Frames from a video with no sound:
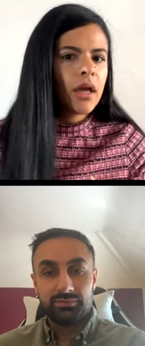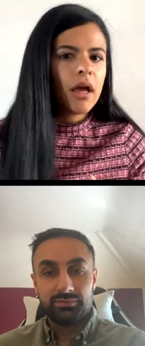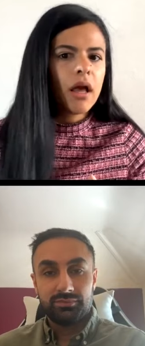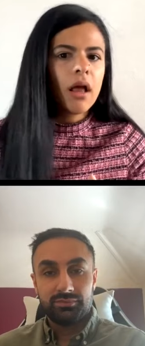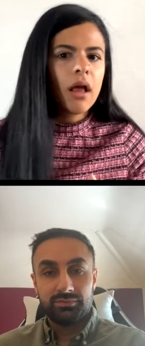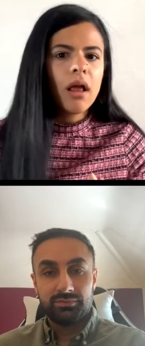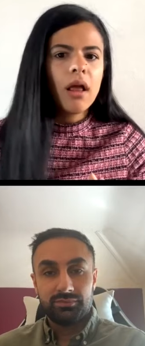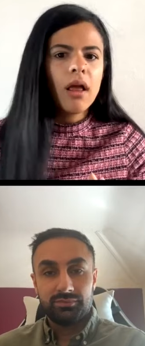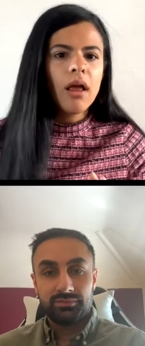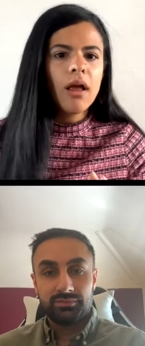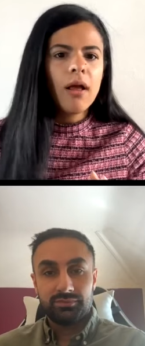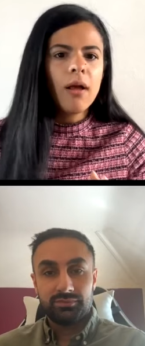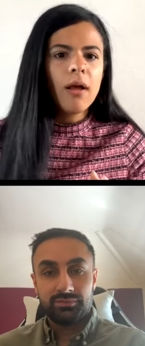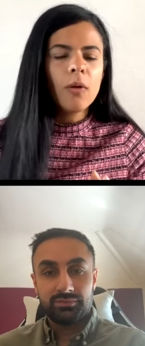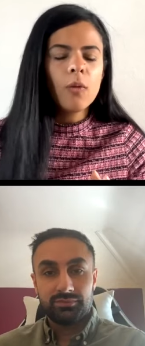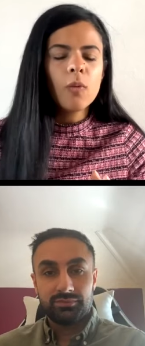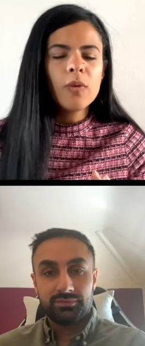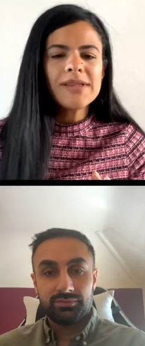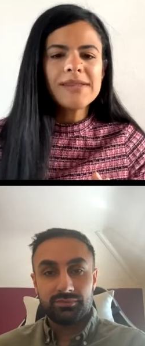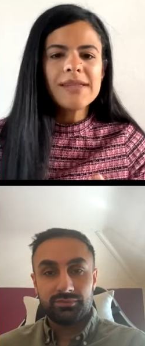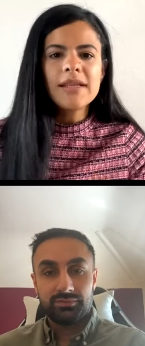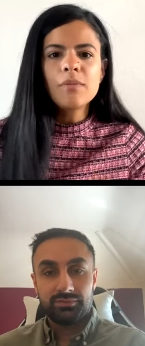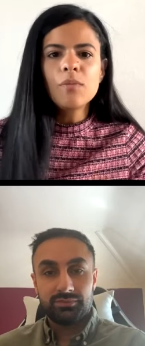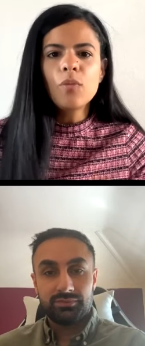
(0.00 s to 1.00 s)
Speaker 1: uh,
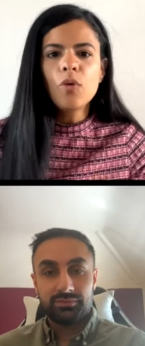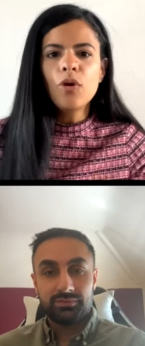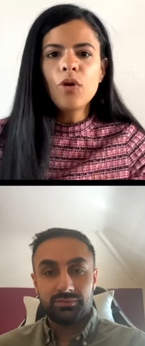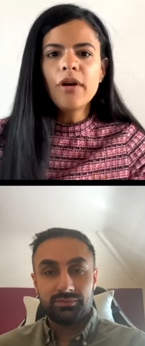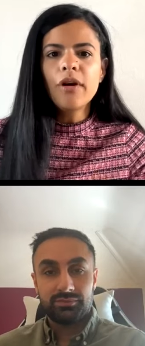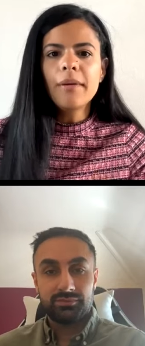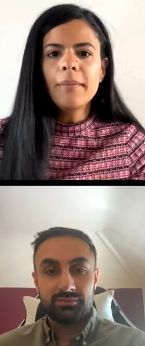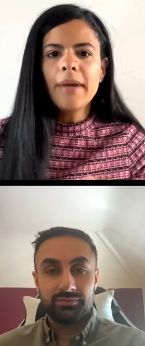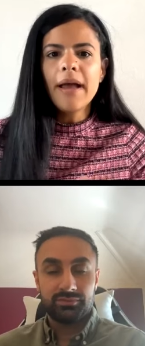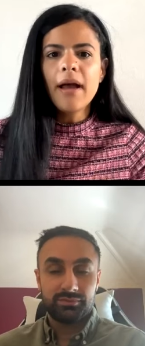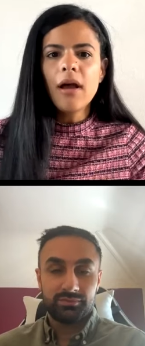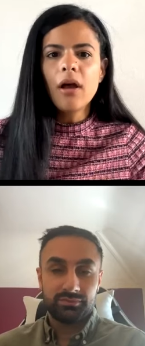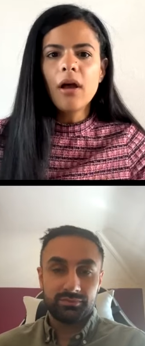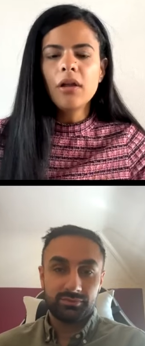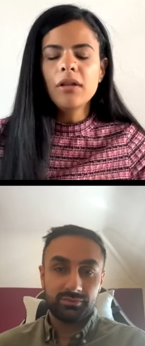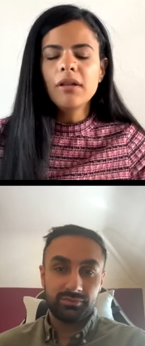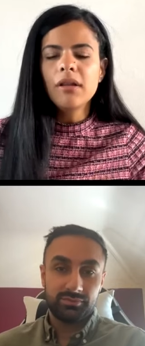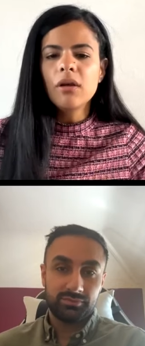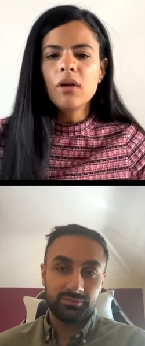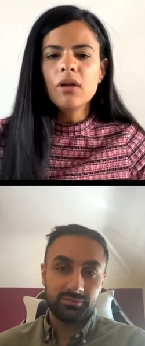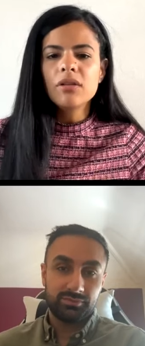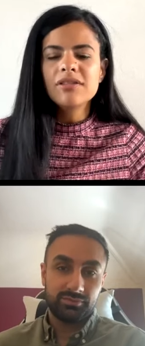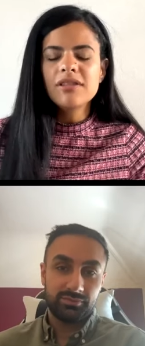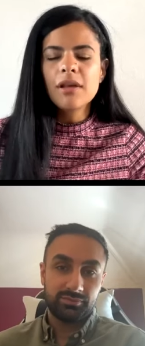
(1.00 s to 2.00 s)
was it more about
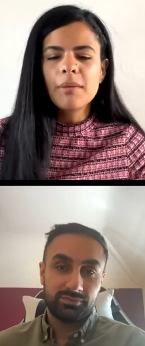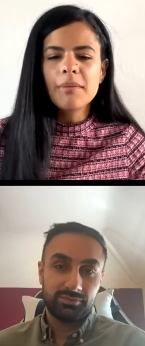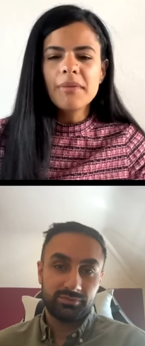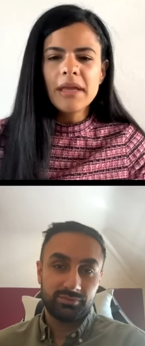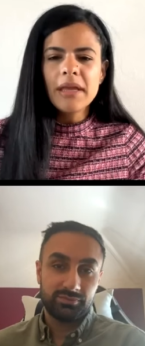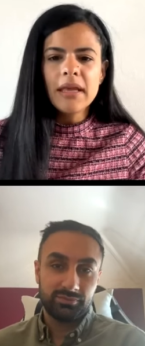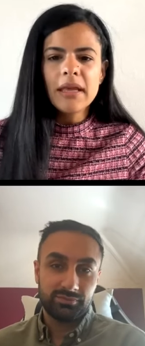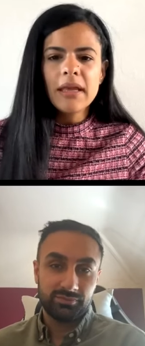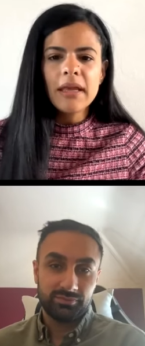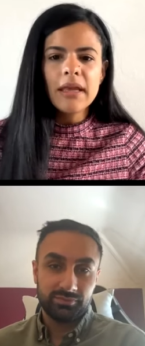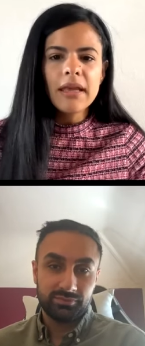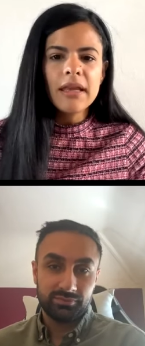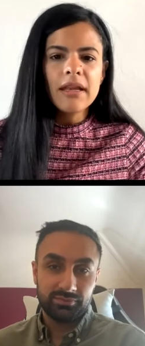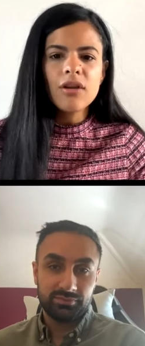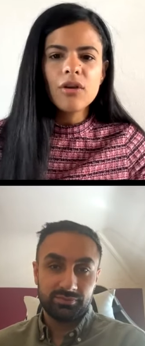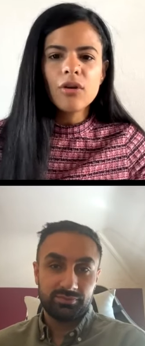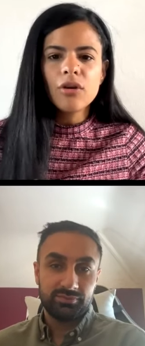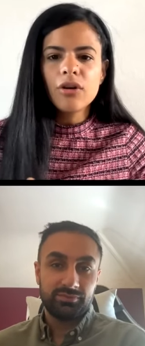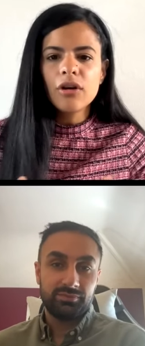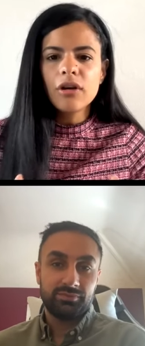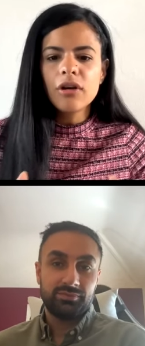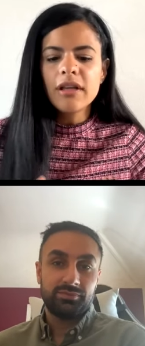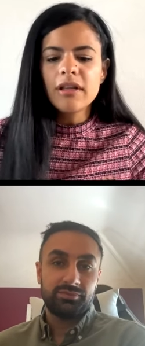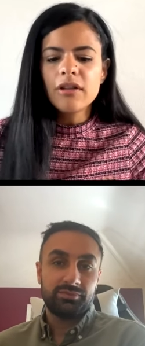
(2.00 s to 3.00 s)
something in
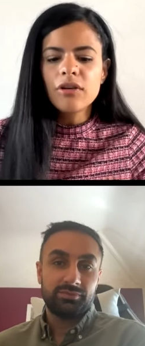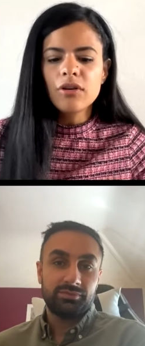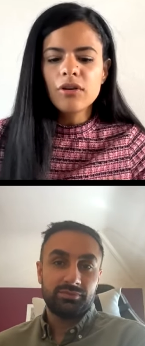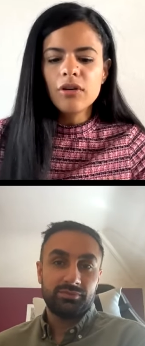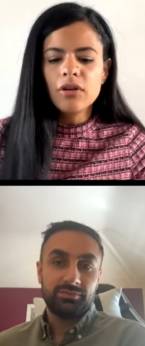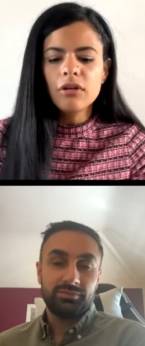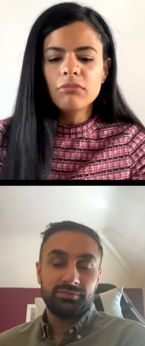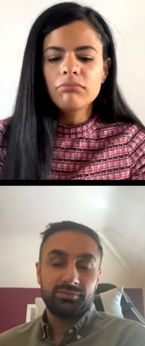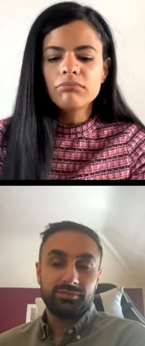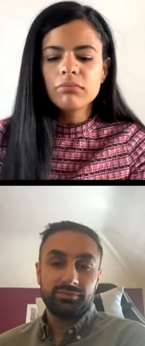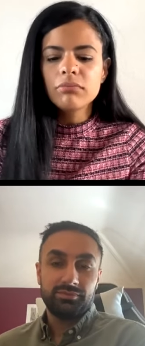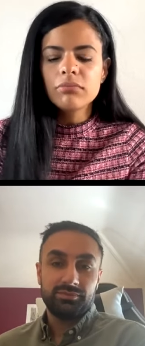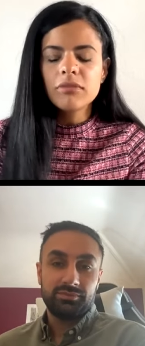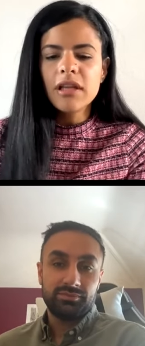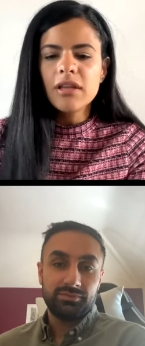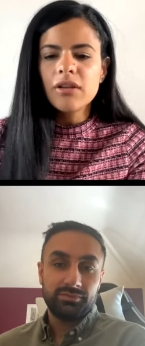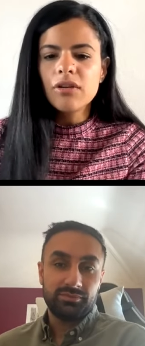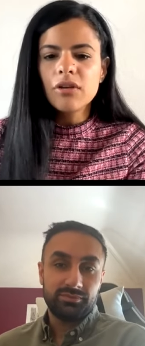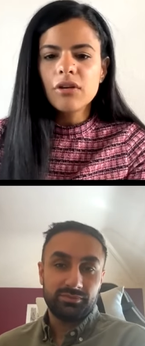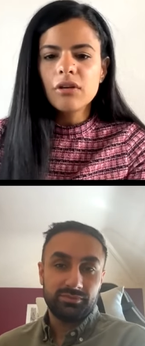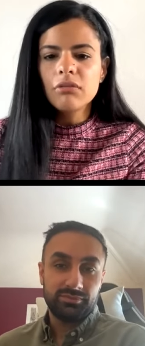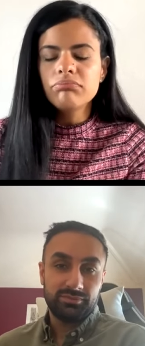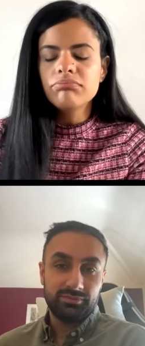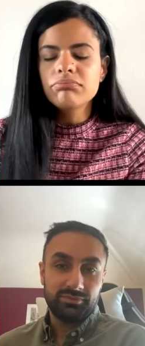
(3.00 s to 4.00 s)
your in your in
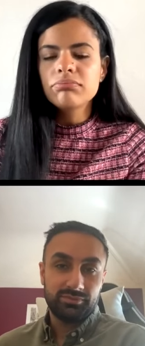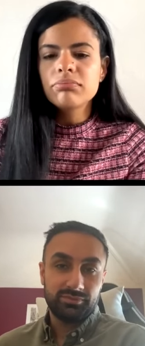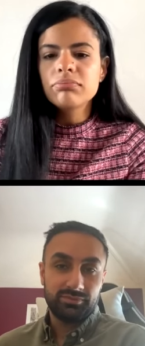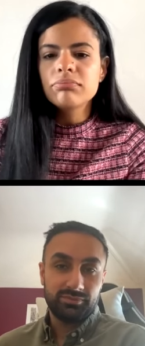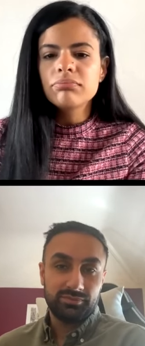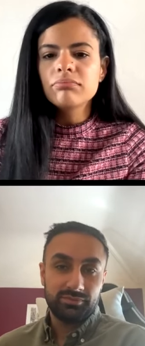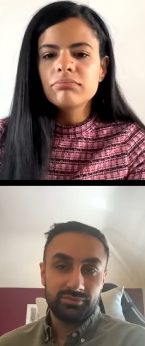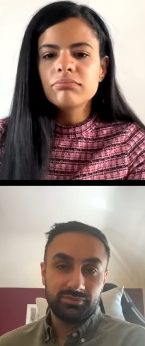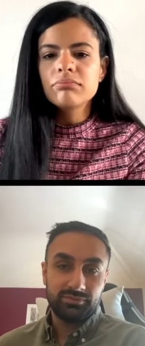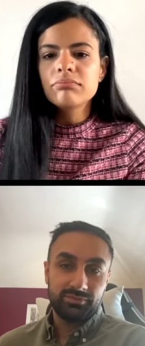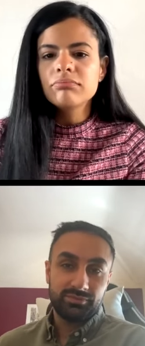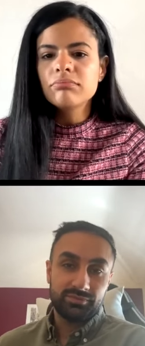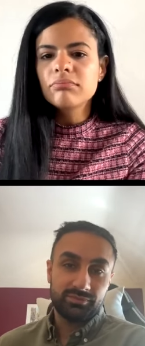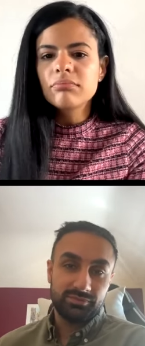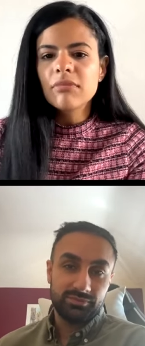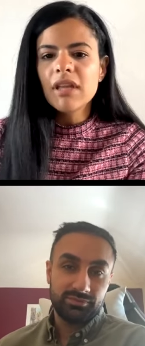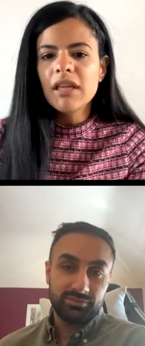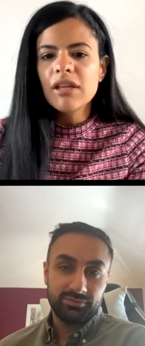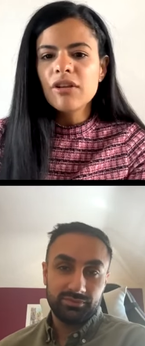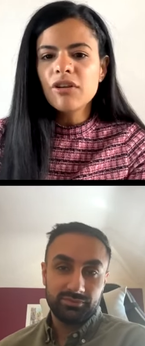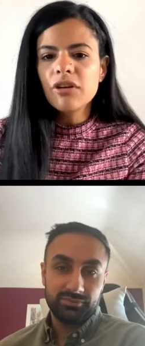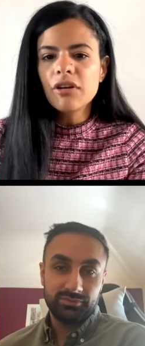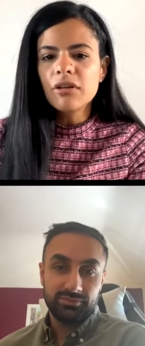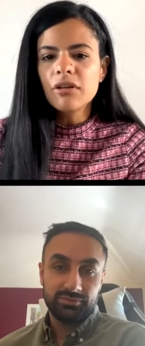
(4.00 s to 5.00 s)
your in your